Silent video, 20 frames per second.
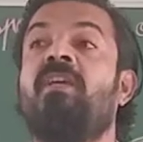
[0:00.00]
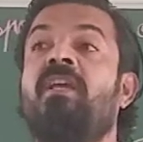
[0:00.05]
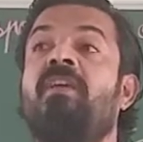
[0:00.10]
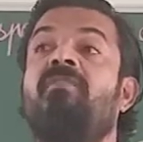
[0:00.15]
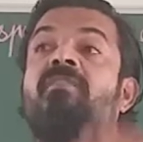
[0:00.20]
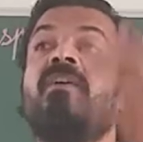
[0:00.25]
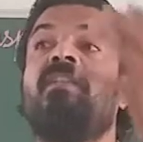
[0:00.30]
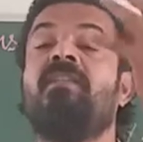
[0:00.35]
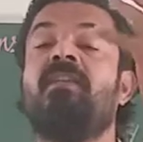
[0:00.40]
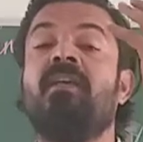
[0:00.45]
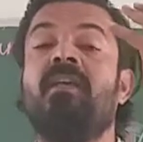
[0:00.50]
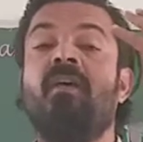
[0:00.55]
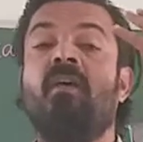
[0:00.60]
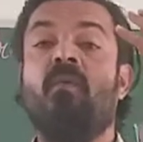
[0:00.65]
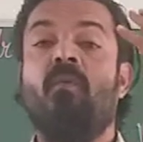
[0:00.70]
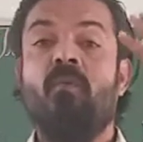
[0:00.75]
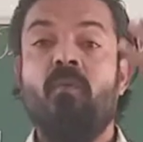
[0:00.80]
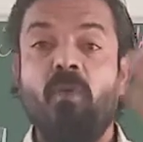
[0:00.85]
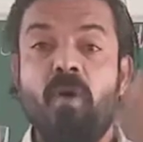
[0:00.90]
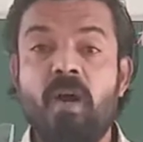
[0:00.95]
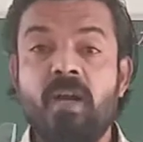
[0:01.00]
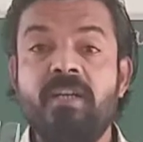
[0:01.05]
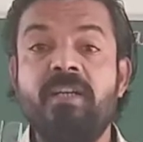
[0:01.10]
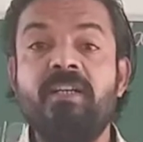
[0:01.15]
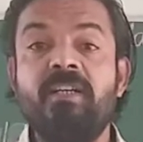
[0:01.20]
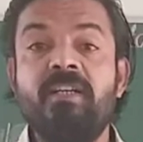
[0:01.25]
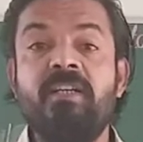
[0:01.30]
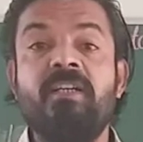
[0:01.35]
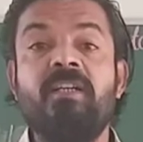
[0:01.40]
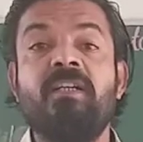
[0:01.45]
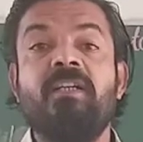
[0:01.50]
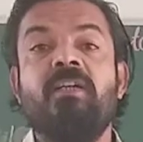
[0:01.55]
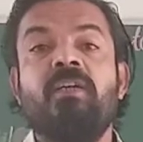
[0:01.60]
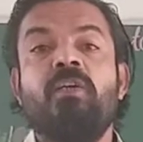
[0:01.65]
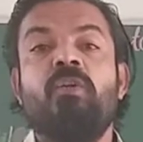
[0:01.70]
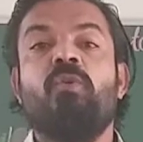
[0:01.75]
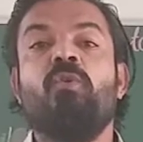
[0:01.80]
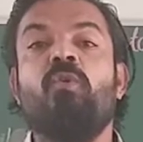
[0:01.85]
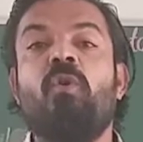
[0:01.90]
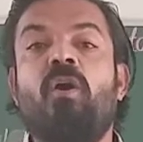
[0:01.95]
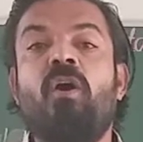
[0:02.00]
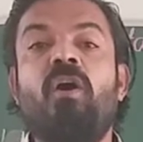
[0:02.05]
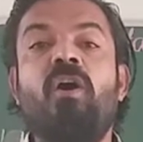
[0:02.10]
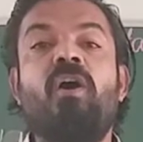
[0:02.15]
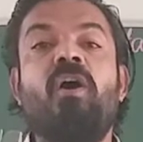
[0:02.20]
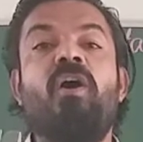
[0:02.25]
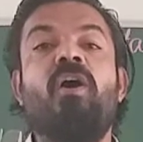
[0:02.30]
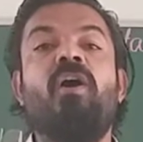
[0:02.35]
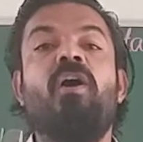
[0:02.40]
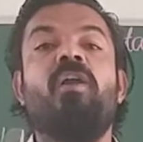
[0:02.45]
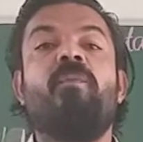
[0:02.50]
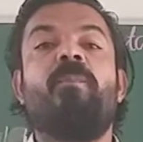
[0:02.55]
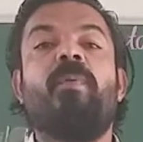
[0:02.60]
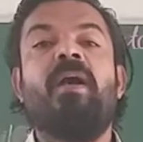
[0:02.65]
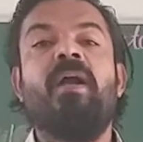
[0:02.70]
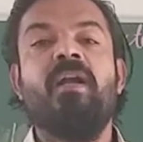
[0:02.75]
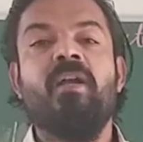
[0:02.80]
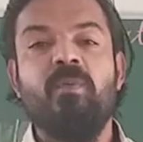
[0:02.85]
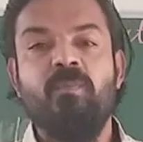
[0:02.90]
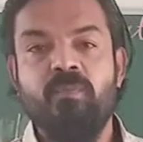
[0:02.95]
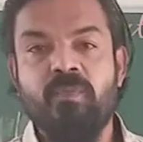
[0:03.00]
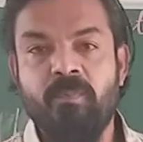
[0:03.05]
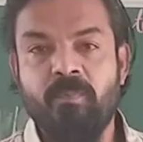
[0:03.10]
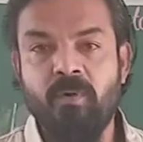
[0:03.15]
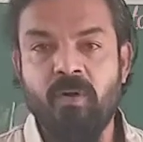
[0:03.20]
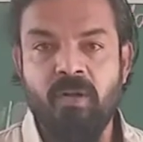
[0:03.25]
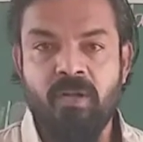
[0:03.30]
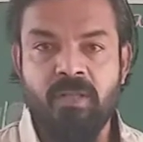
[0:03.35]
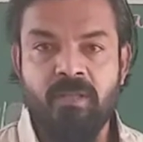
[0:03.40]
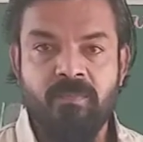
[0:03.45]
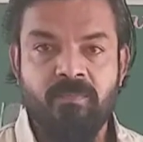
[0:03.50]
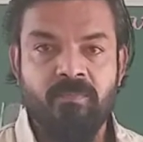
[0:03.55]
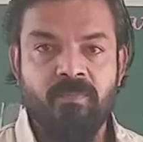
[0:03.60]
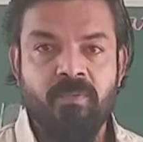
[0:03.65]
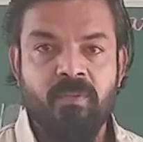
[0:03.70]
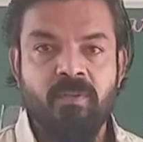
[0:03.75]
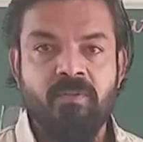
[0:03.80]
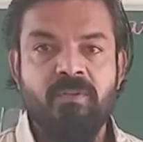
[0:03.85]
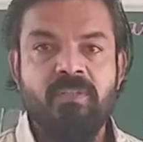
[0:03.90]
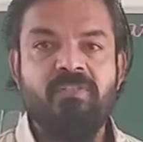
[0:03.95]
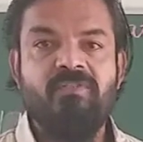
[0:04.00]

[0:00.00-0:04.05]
even water to all part of the body. This is